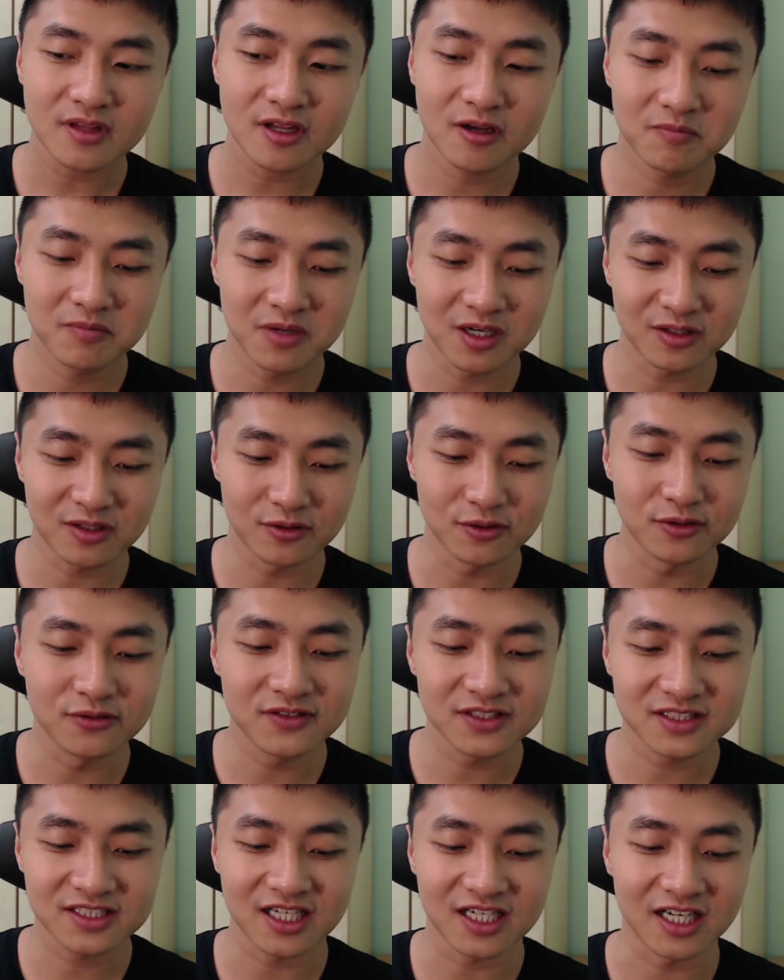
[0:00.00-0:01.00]
But
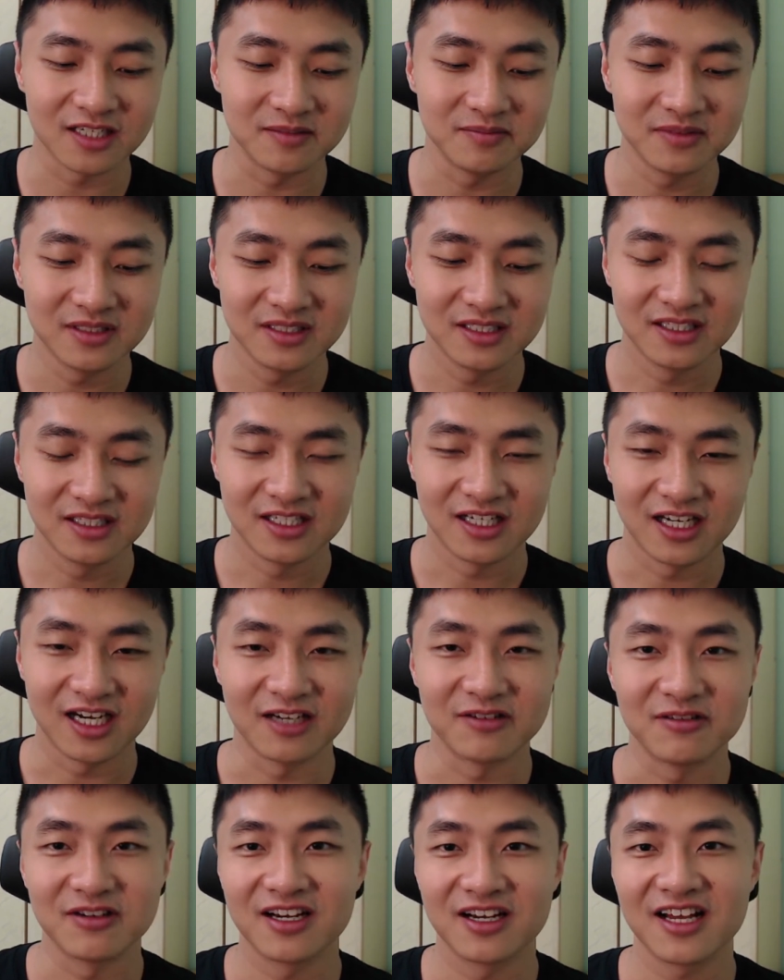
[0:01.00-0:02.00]
over time, I
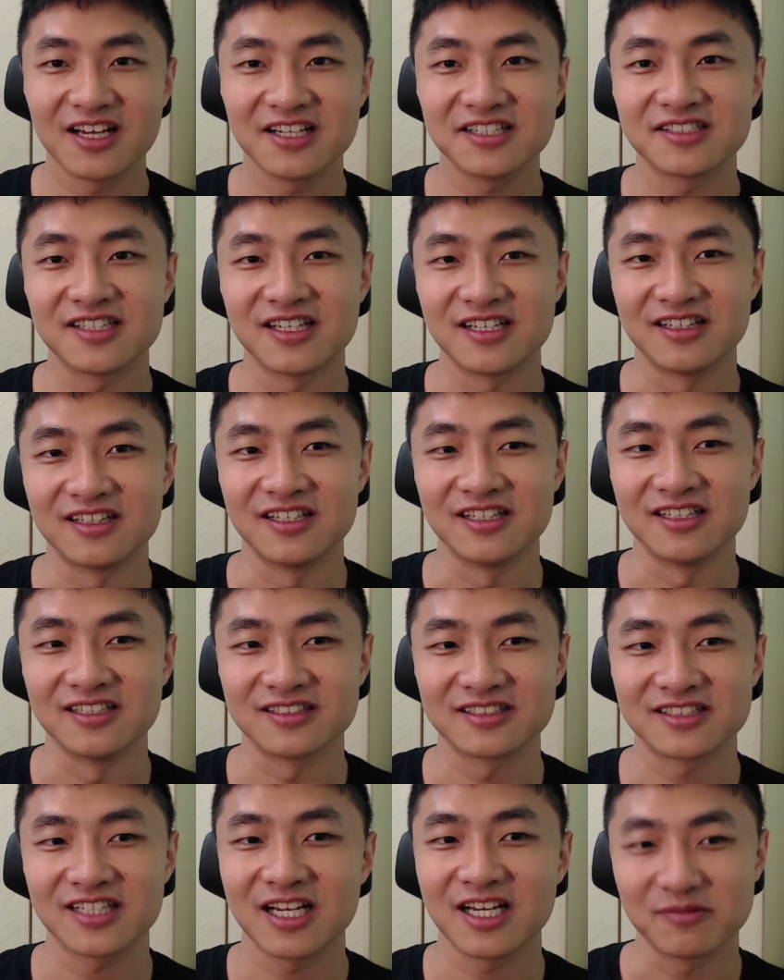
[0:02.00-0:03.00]
realized that the
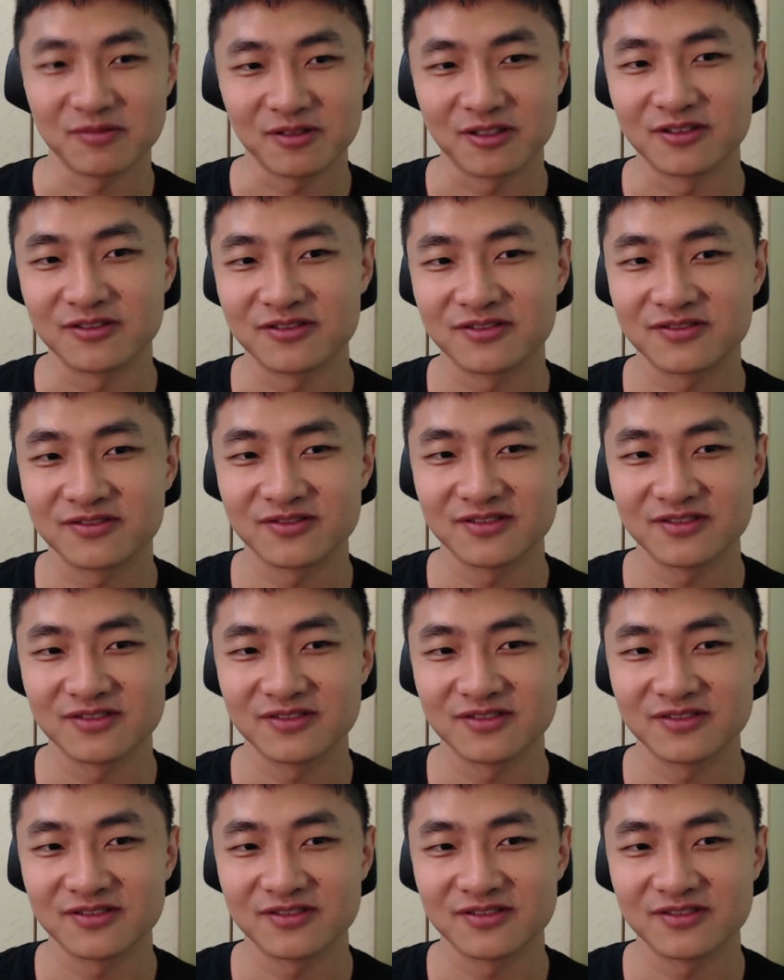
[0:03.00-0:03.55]
type of